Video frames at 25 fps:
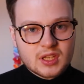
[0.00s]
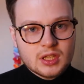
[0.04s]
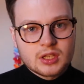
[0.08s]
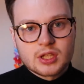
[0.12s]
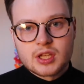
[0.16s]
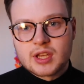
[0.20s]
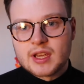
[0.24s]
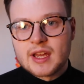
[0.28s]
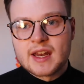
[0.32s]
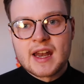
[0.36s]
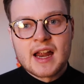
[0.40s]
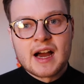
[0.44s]

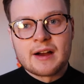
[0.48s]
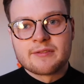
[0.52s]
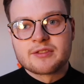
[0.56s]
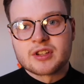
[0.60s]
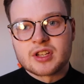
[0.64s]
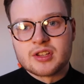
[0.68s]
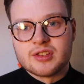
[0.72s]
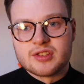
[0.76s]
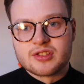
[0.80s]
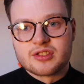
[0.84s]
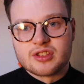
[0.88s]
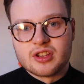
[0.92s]
you're going to have to
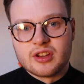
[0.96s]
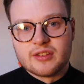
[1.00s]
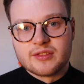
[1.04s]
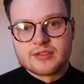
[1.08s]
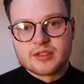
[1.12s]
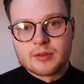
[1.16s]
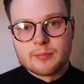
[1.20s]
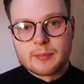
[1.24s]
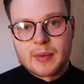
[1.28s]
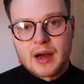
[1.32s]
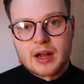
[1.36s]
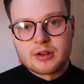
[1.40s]
conserve
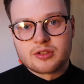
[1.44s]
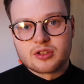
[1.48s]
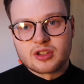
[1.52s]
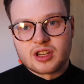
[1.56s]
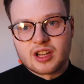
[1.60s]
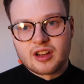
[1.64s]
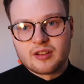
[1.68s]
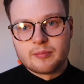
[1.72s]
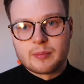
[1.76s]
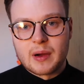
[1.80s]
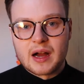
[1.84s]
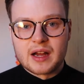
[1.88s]
some battery
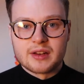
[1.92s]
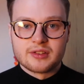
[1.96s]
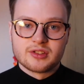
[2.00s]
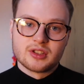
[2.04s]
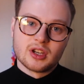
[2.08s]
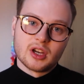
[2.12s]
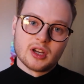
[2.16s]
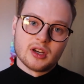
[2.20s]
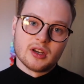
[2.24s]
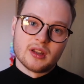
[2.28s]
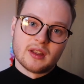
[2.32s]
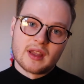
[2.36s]
life by
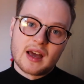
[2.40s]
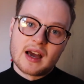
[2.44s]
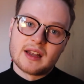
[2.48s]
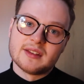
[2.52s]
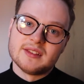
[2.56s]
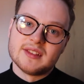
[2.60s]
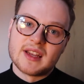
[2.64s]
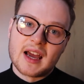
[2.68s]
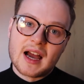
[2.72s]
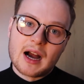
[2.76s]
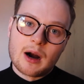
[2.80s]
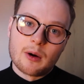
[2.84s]
turning
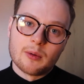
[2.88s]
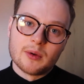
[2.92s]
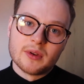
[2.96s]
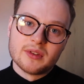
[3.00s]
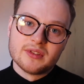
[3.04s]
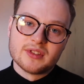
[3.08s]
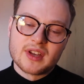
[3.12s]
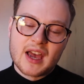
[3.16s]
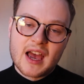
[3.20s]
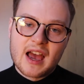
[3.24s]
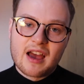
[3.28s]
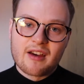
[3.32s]
that down
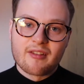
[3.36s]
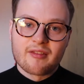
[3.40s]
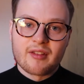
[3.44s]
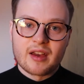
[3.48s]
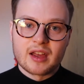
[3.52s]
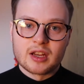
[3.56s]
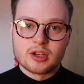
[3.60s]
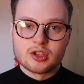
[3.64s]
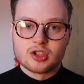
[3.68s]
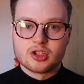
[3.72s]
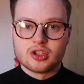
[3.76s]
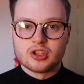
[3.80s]
to
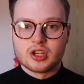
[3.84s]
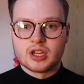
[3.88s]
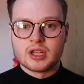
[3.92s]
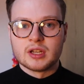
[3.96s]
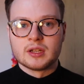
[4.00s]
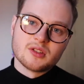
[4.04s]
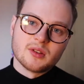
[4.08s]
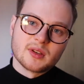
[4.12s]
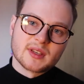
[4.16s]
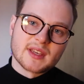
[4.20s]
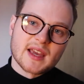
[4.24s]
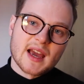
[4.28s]

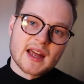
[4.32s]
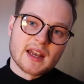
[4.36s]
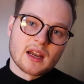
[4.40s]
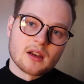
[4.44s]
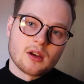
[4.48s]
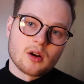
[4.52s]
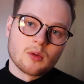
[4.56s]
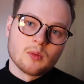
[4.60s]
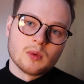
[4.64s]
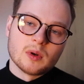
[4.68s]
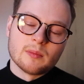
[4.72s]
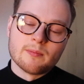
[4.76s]
FHD. So again,
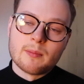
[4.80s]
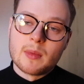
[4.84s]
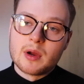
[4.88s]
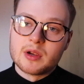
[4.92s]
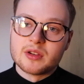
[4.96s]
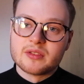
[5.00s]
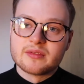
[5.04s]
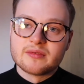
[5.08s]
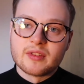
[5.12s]
along with most